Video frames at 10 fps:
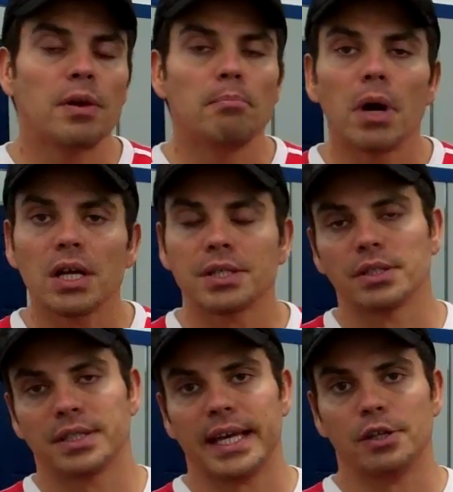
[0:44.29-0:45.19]
the
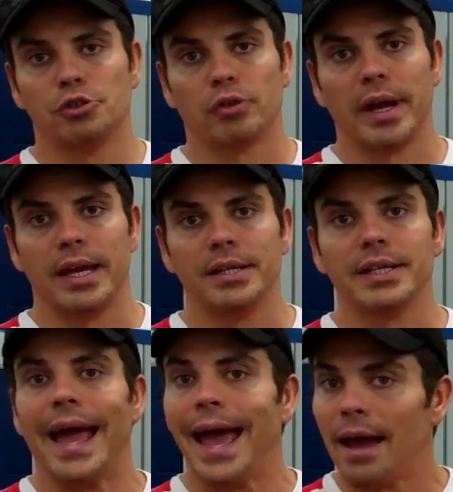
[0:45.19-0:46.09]
muscles that you trained
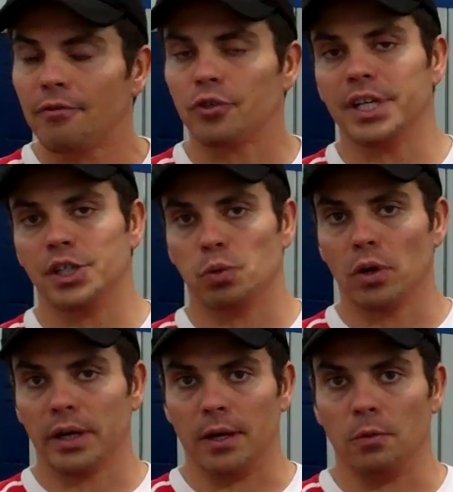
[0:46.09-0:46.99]
after each
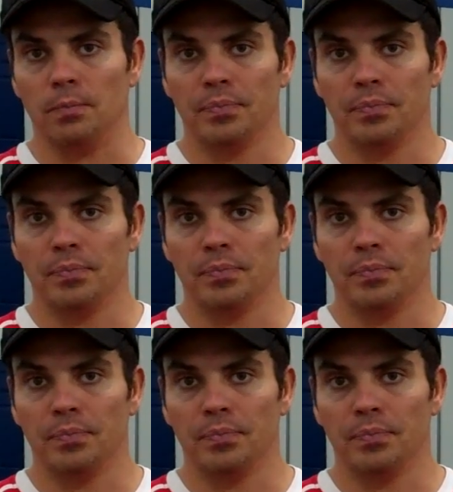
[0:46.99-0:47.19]
workout.